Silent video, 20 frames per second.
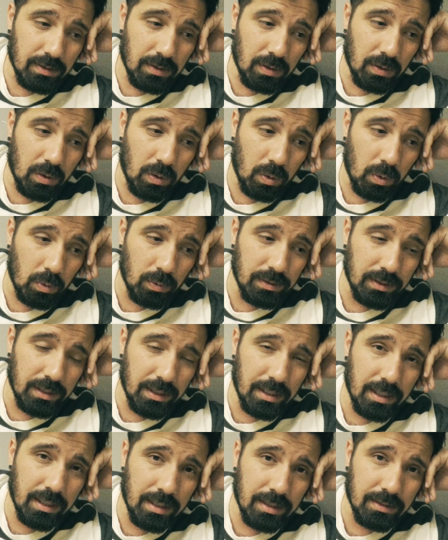
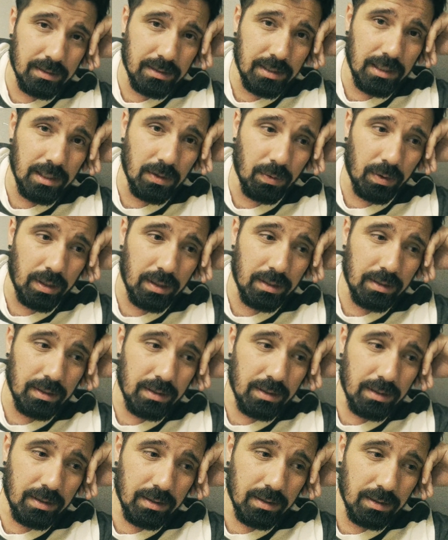holding in a secret,
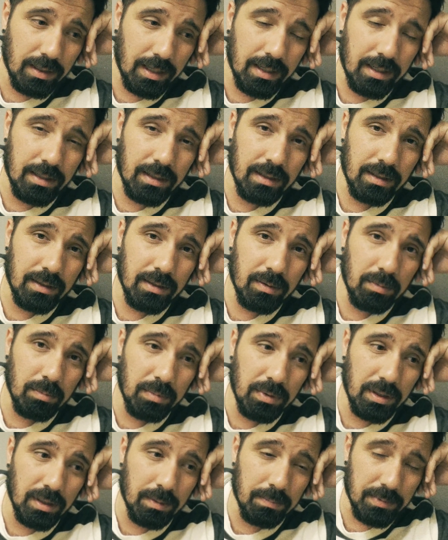like
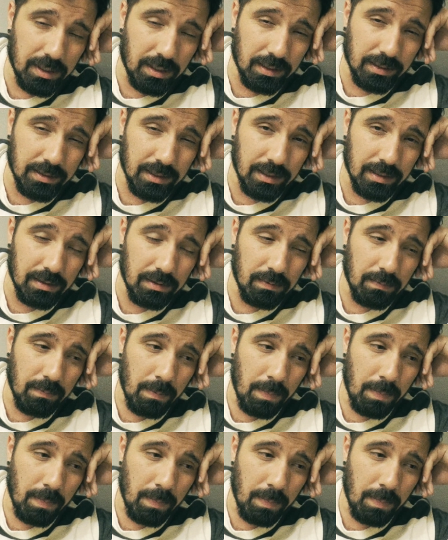being abducted,